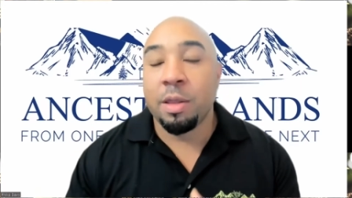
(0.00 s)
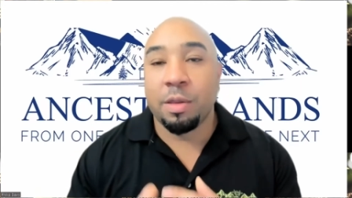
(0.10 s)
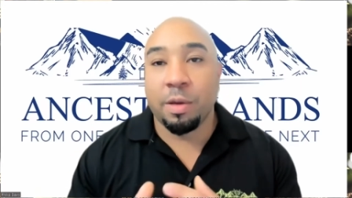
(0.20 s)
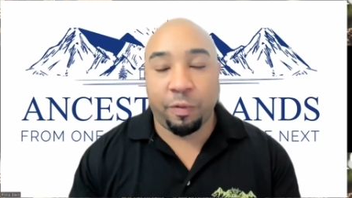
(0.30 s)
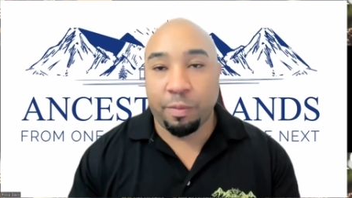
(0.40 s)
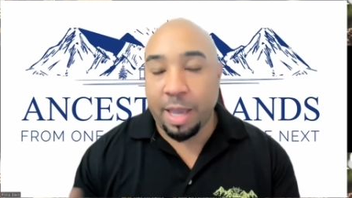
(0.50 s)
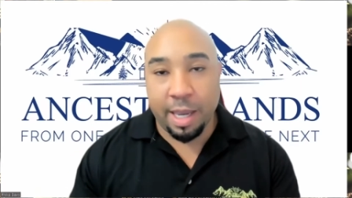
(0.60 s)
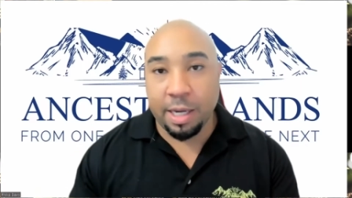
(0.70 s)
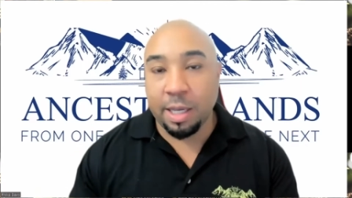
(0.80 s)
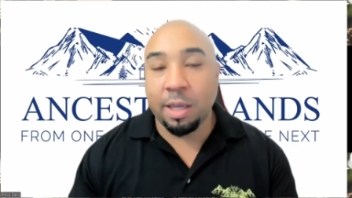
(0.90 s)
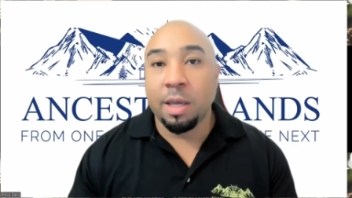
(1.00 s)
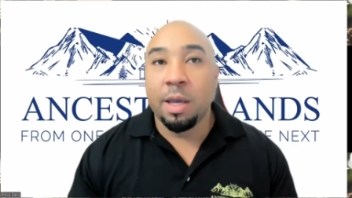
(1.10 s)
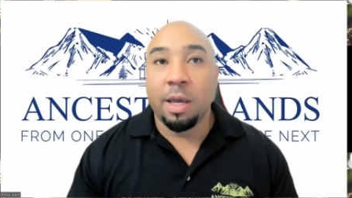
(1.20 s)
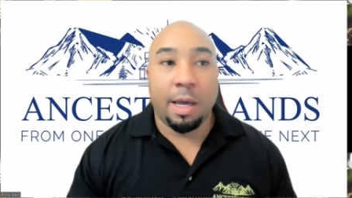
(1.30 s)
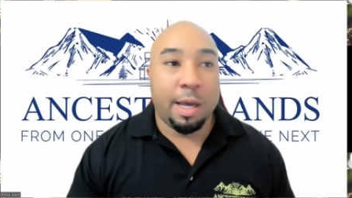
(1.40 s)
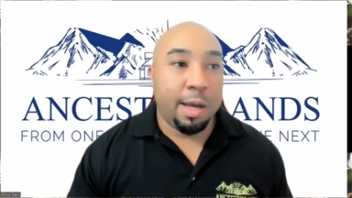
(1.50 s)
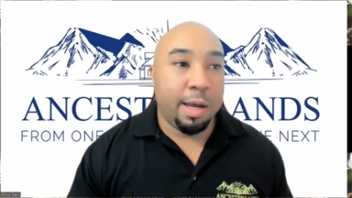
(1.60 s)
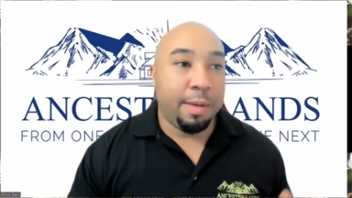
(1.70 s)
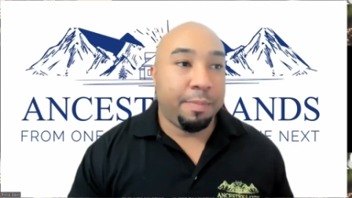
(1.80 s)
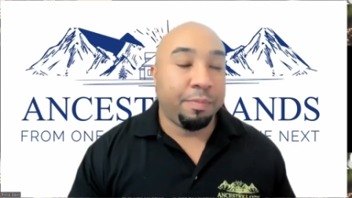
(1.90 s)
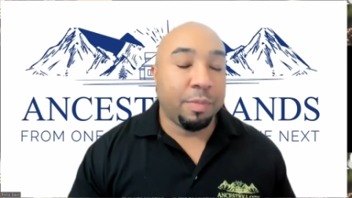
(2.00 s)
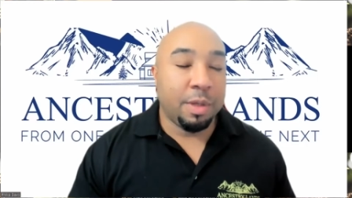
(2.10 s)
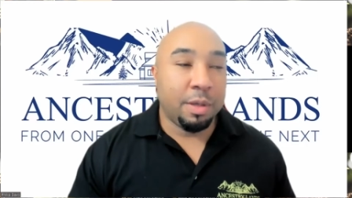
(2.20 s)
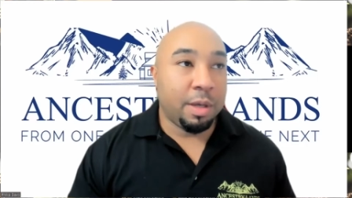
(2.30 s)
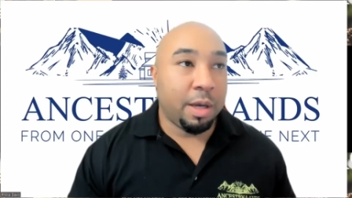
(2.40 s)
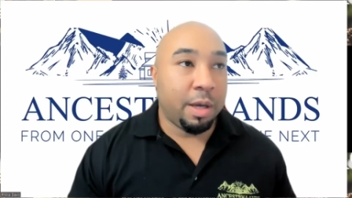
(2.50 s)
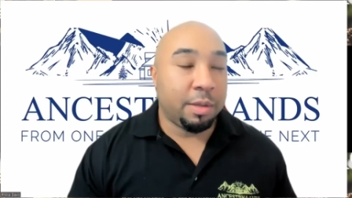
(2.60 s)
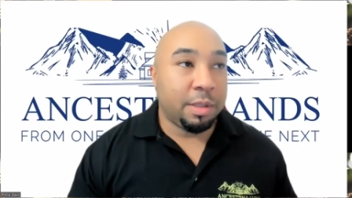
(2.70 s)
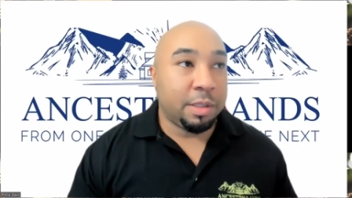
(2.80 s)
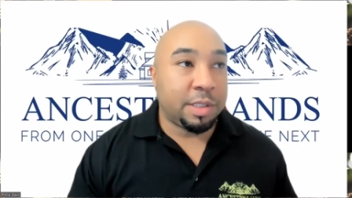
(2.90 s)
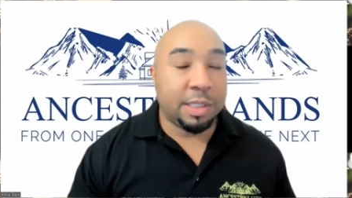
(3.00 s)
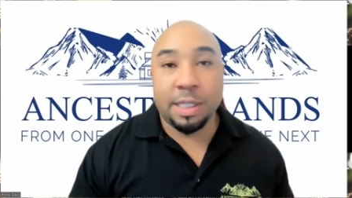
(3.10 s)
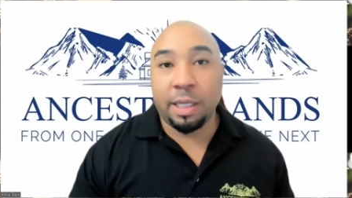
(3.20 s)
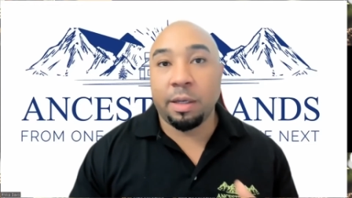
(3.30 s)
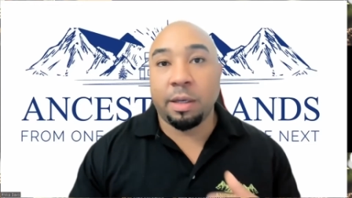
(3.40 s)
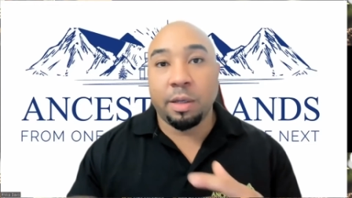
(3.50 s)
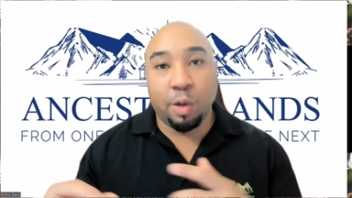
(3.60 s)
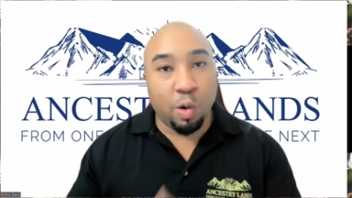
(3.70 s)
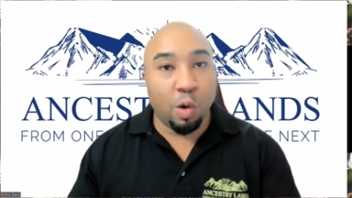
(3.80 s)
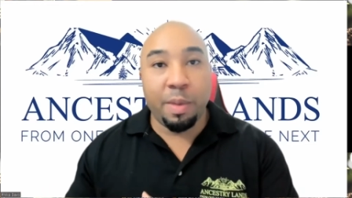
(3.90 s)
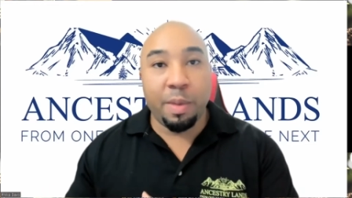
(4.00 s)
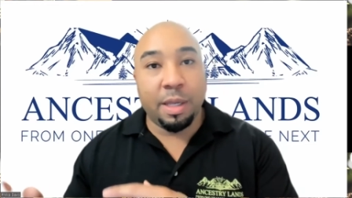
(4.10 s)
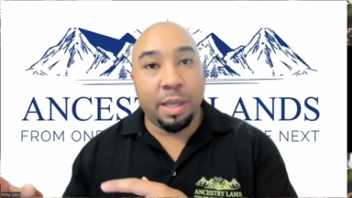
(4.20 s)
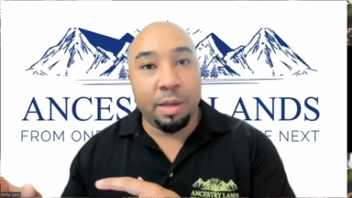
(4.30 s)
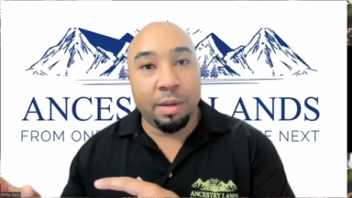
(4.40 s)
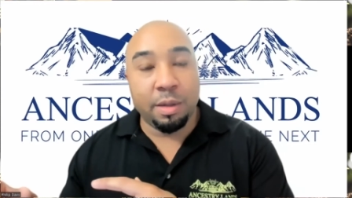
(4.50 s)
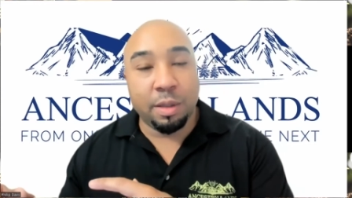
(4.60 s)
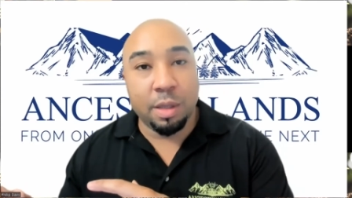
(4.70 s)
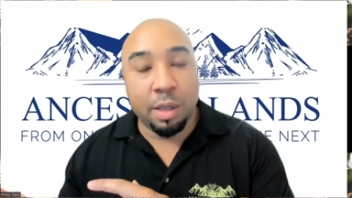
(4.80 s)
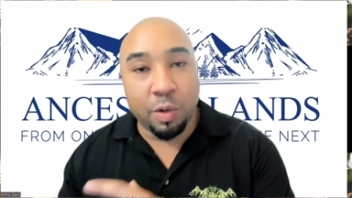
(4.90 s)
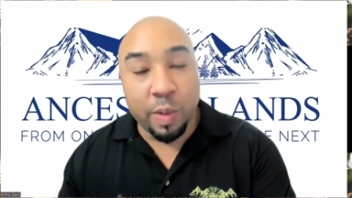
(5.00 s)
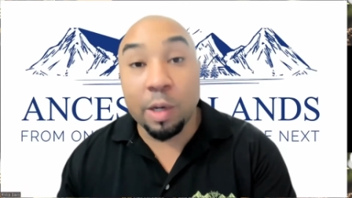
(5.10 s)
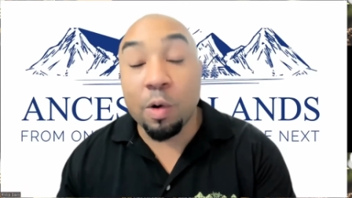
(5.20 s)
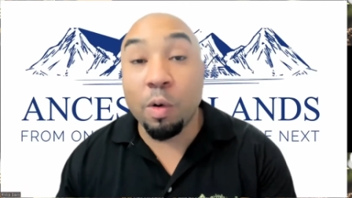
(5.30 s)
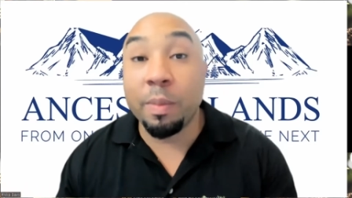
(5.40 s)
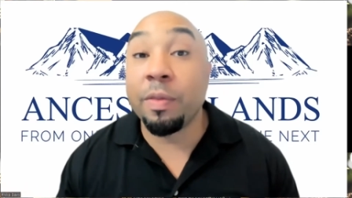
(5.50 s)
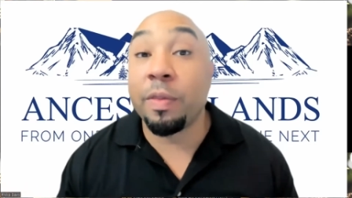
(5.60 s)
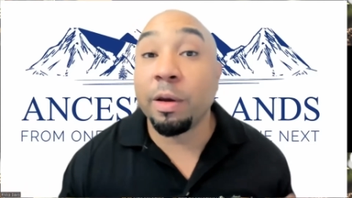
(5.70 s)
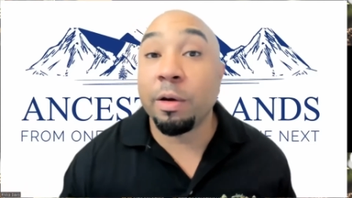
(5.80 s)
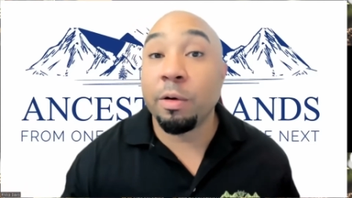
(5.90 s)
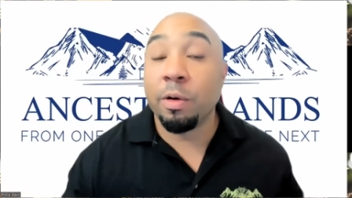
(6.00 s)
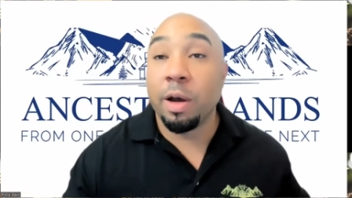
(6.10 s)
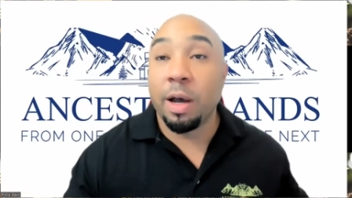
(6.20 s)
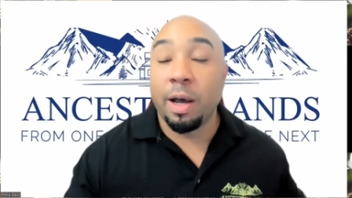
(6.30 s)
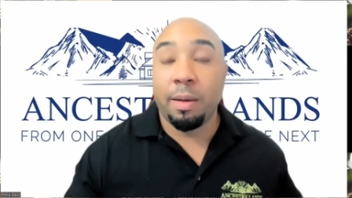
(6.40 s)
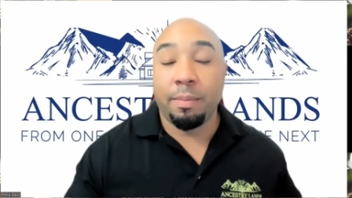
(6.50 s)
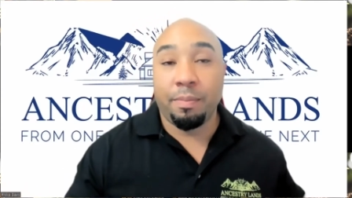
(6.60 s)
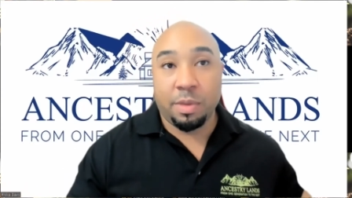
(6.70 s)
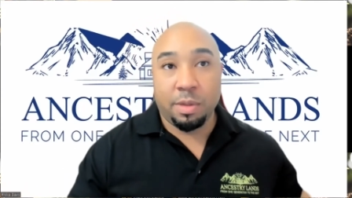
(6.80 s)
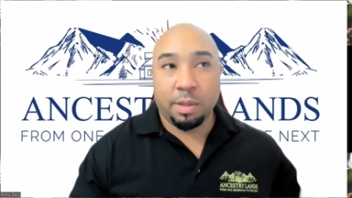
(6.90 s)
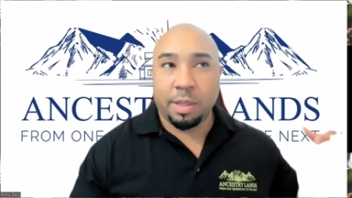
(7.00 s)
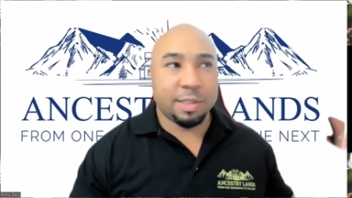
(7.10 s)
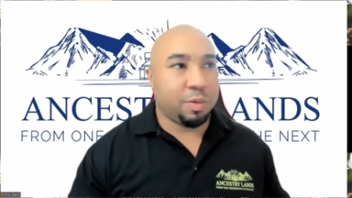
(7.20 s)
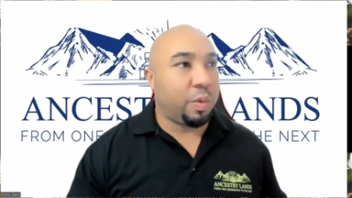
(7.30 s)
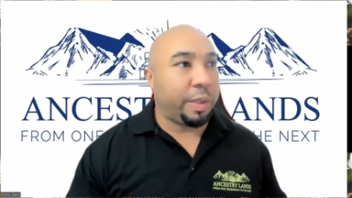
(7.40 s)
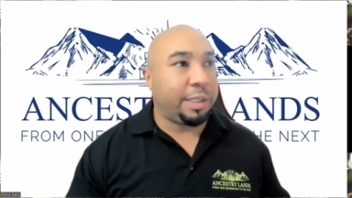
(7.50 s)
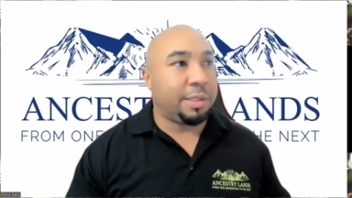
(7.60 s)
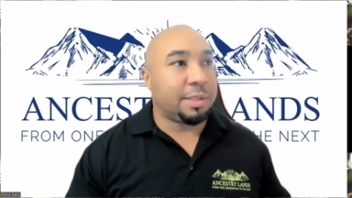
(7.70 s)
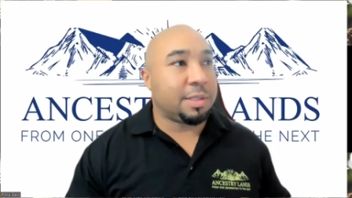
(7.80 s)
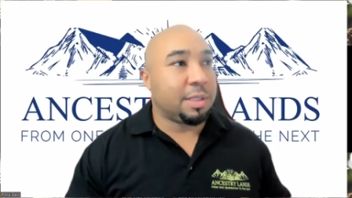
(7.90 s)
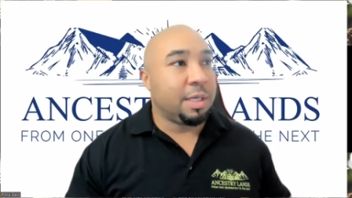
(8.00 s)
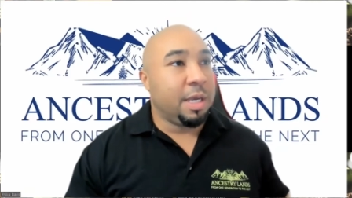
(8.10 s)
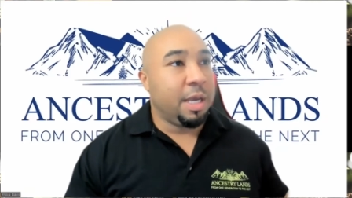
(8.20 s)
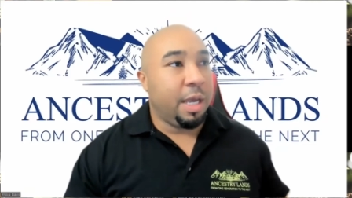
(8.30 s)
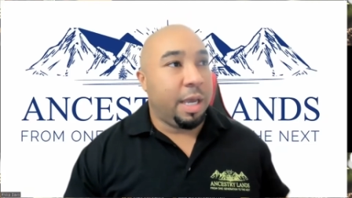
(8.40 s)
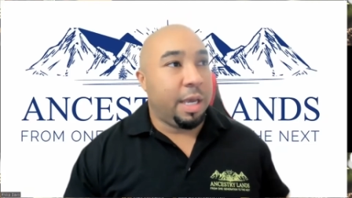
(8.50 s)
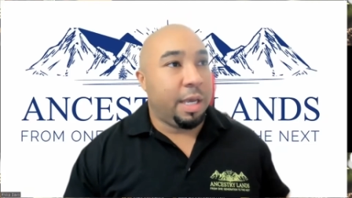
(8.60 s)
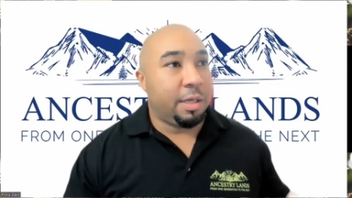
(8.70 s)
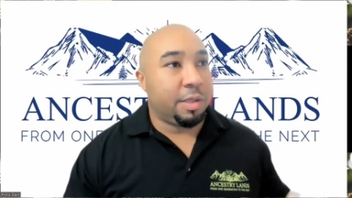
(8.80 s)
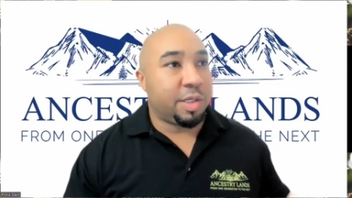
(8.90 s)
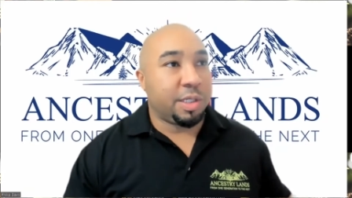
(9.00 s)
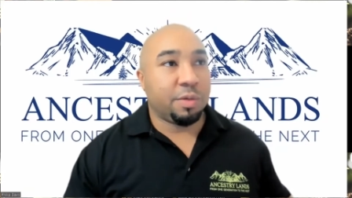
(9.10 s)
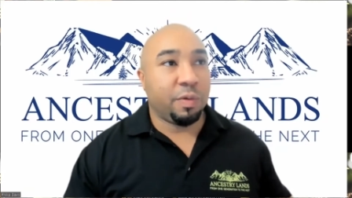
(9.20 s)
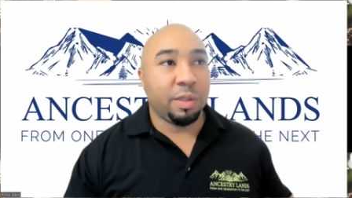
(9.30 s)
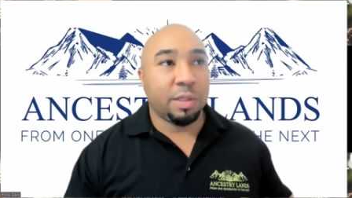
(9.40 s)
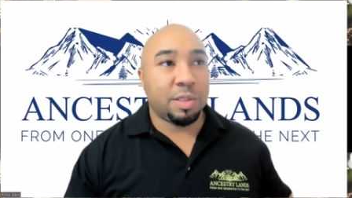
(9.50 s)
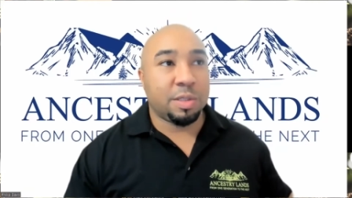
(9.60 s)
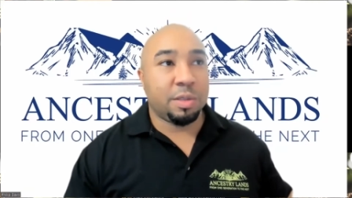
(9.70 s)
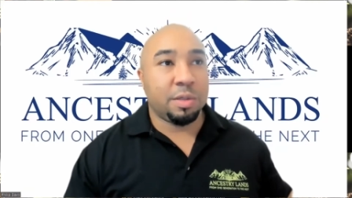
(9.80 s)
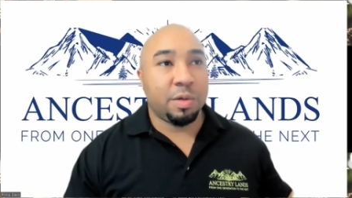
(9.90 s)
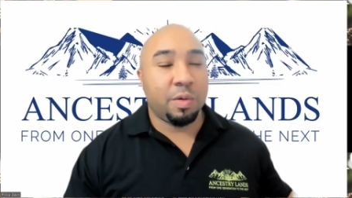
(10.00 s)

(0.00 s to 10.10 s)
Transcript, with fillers: they're from Haiti. Um, uh, Gentina Coleman and, and Quint Coleman, they're, um, I guess, Queens. And she's a realtor